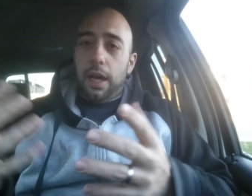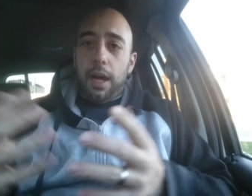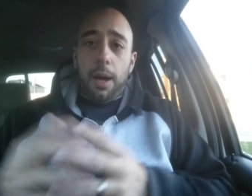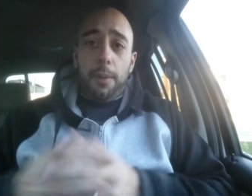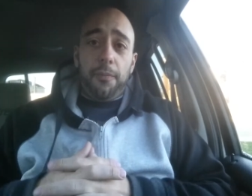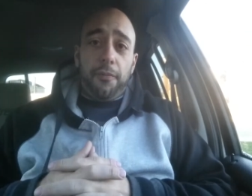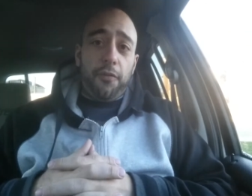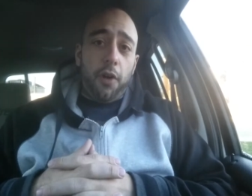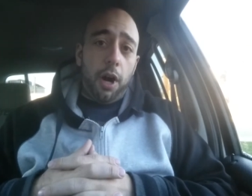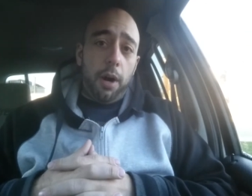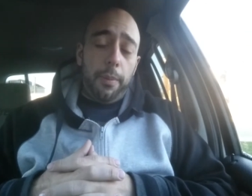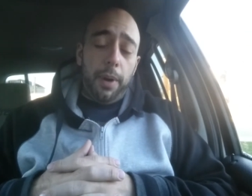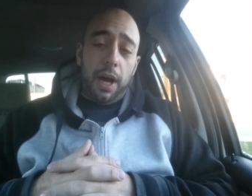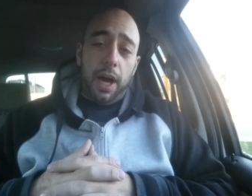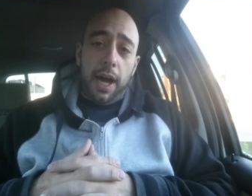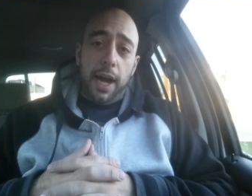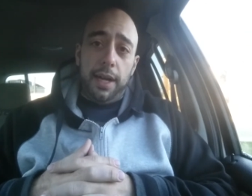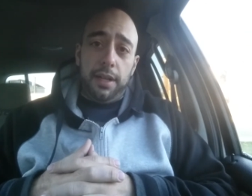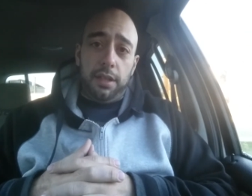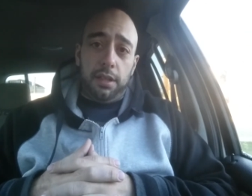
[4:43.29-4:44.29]
I'm far
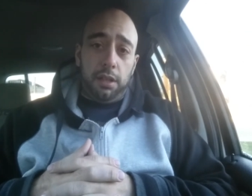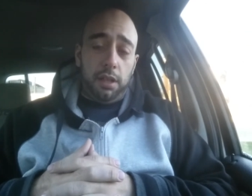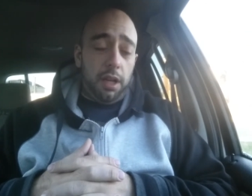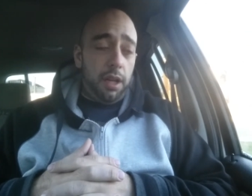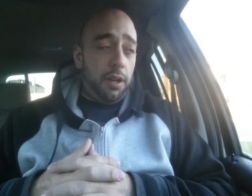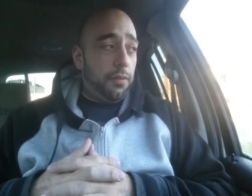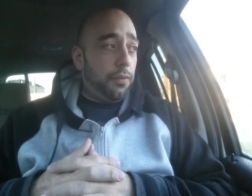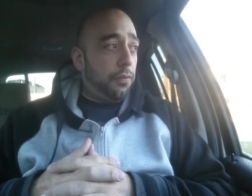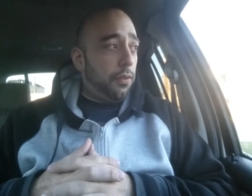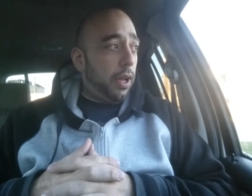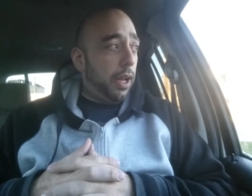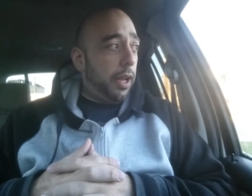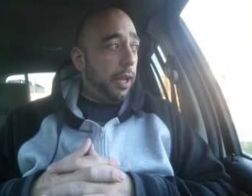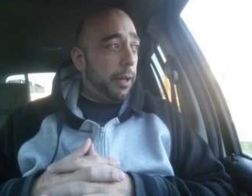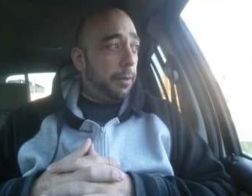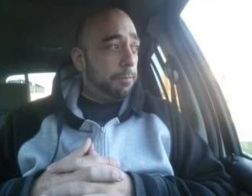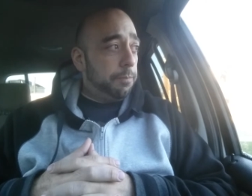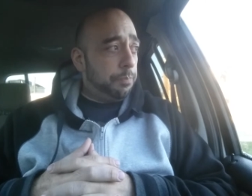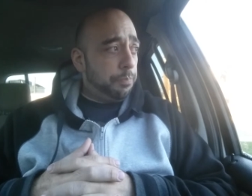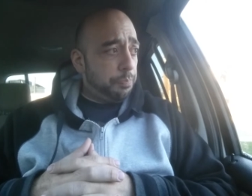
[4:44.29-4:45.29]
behind in life,
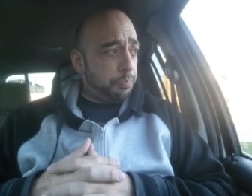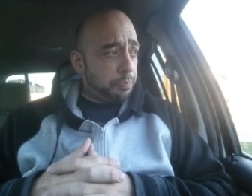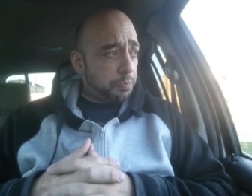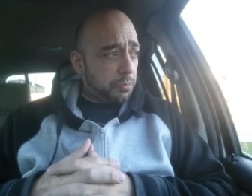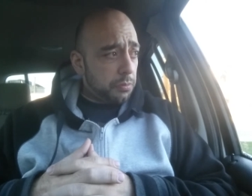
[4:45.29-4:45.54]
and